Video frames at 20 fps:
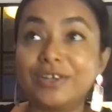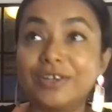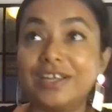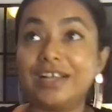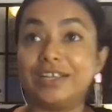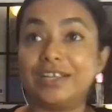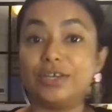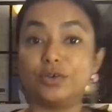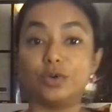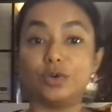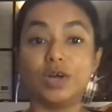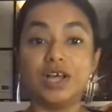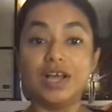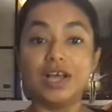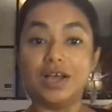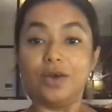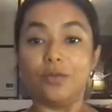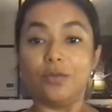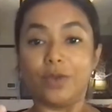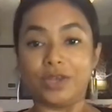tell you,
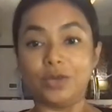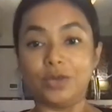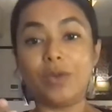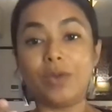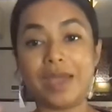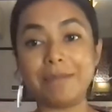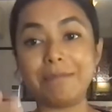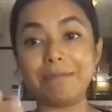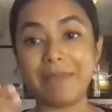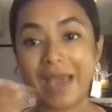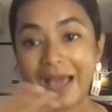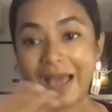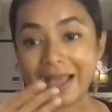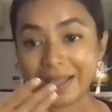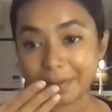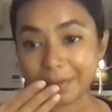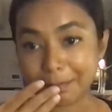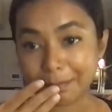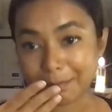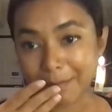when you wear
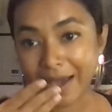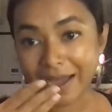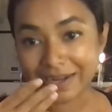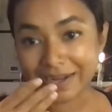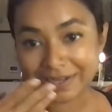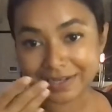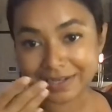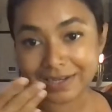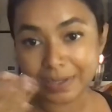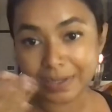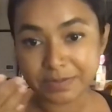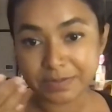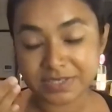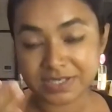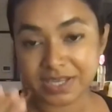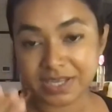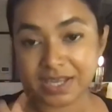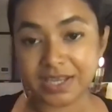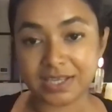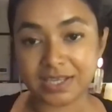matte
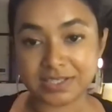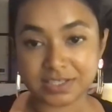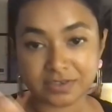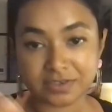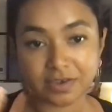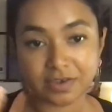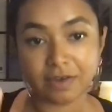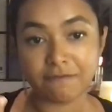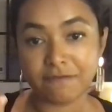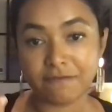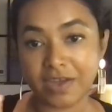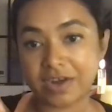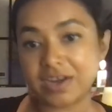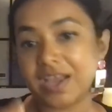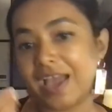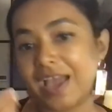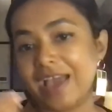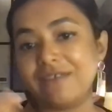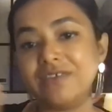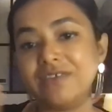lipstick, it's a very
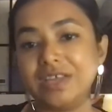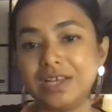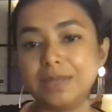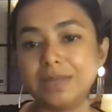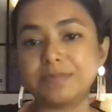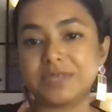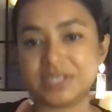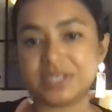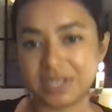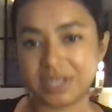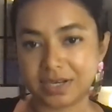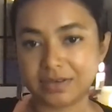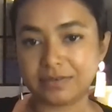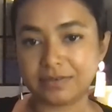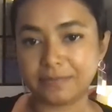heavy lipstick.